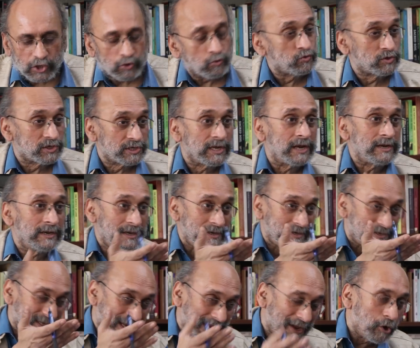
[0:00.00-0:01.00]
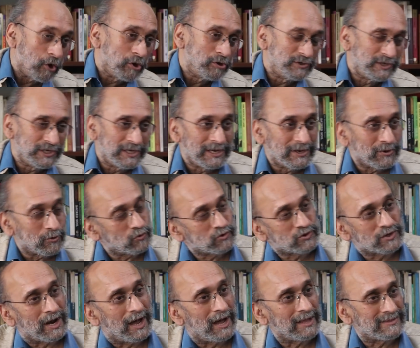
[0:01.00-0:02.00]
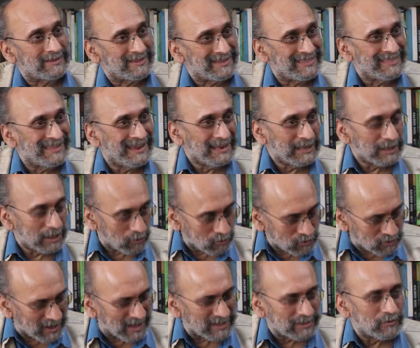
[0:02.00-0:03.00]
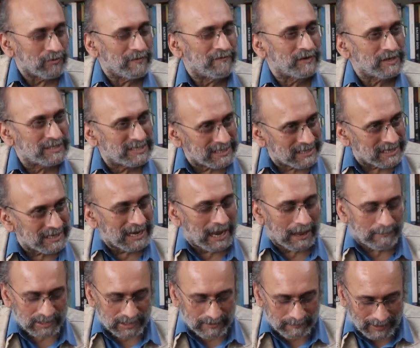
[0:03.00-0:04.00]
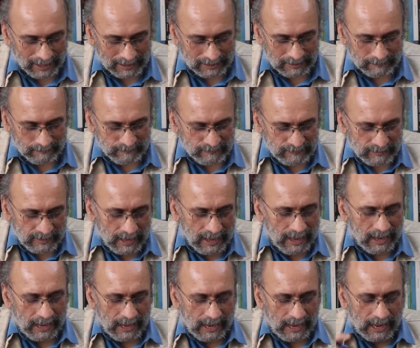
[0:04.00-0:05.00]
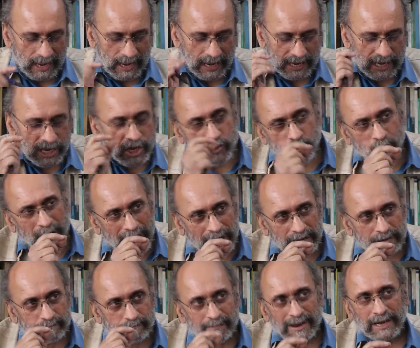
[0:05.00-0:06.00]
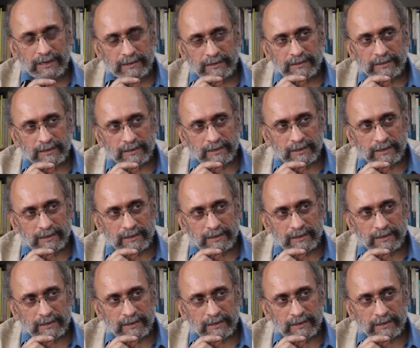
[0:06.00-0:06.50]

you studied psychology in Gujarat, in, in the Gujarat University in Ahmedabad, you had met